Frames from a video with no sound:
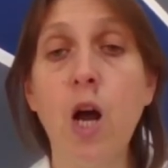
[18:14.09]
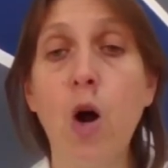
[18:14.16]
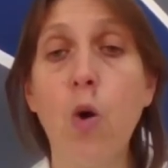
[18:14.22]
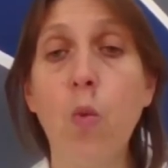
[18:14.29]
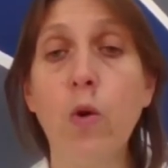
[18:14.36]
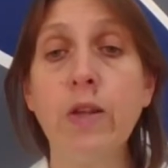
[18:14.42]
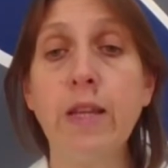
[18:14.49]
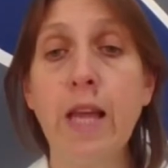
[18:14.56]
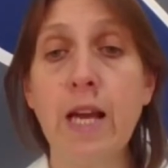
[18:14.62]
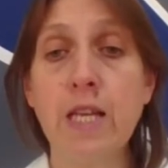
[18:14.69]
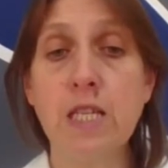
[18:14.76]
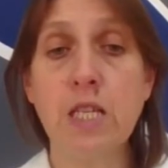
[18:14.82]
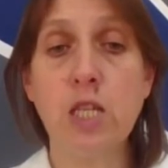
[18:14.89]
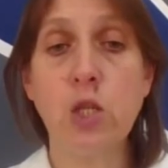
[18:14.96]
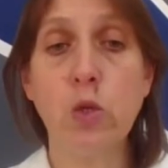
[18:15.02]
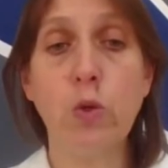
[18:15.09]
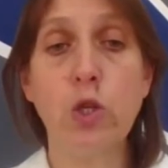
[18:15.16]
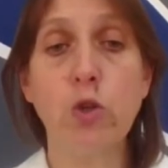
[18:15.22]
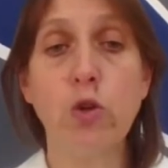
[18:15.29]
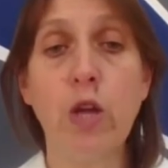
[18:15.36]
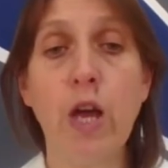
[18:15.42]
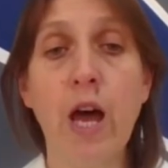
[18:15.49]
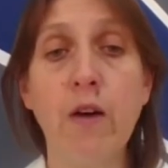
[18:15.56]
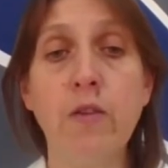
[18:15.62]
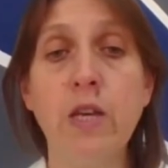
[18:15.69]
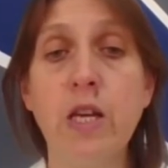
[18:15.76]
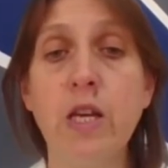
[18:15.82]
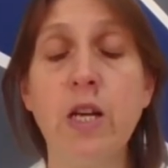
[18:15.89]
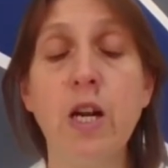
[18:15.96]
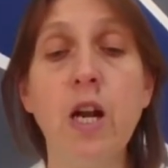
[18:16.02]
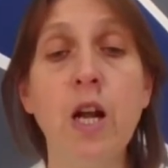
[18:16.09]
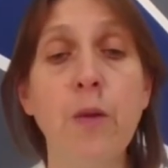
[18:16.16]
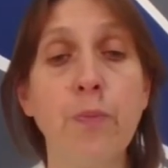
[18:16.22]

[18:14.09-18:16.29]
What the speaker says: or what lexemes we should have here,